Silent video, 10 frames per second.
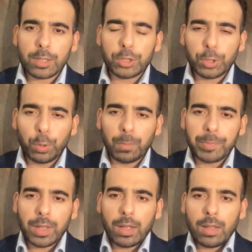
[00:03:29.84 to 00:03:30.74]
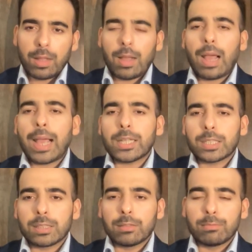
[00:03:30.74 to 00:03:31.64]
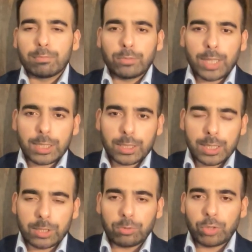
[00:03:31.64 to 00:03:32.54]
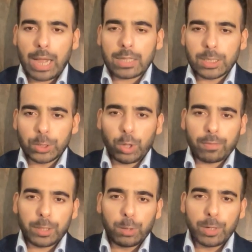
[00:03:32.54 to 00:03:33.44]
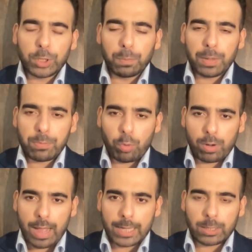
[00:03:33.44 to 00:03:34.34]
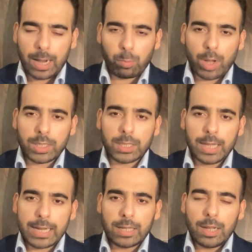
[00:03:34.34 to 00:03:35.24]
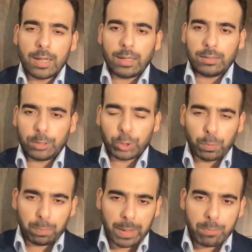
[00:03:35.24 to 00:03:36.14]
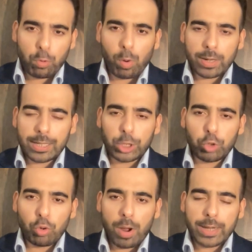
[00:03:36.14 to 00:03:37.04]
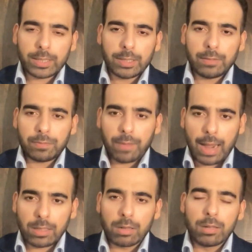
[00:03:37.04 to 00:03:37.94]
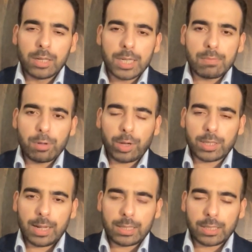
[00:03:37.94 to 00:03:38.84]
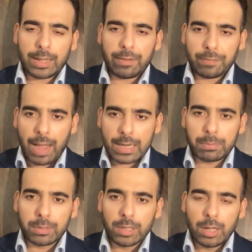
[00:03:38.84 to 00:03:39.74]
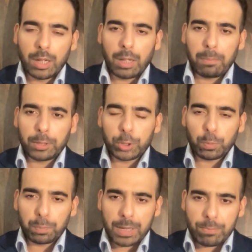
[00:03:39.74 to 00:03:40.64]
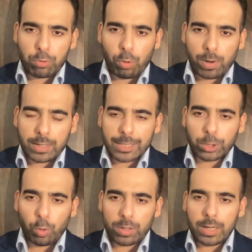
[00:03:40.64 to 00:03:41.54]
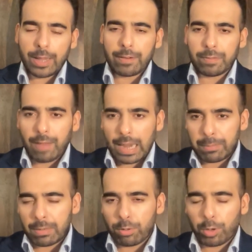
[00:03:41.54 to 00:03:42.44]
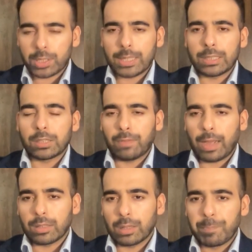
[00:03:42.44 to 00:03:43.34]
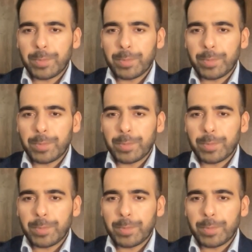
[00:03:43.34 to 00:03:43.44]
So, as Justice Jackson of the US Supreme Court had once said, that the Supreme Court is not final because it is infallible, but the Supreme Court is only infallible because it is final.